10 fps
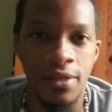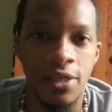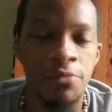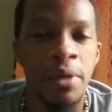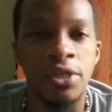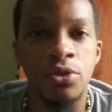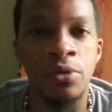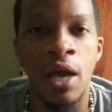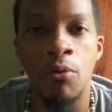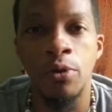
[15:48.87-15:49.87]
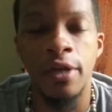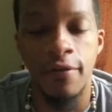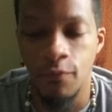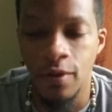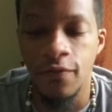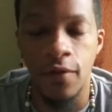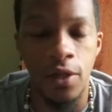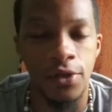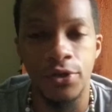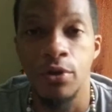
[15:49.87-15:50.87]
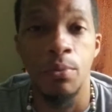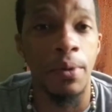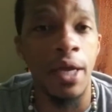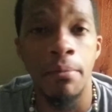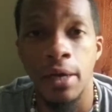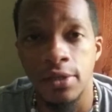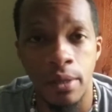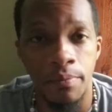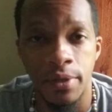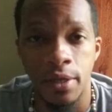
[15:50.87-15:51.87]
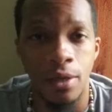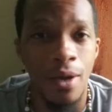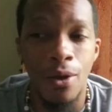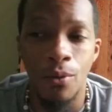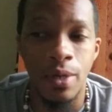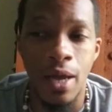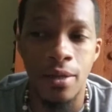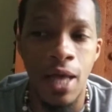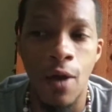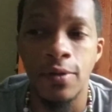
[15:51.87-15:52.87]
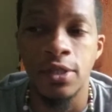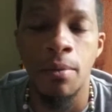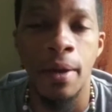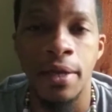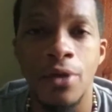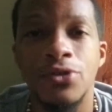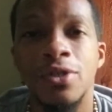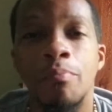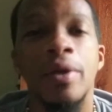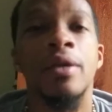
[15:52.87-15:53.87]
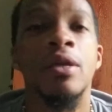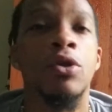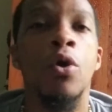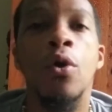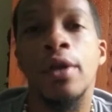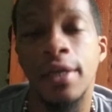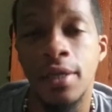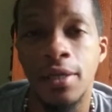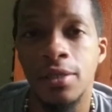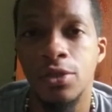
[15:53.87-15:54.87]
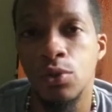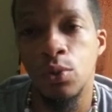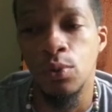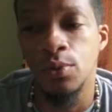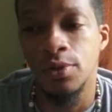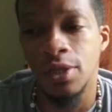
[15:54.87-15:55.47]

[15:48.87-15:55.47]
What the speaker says: Let's make sure that if we feel a certain way about something, we're not allowing somebody else's opinion on it to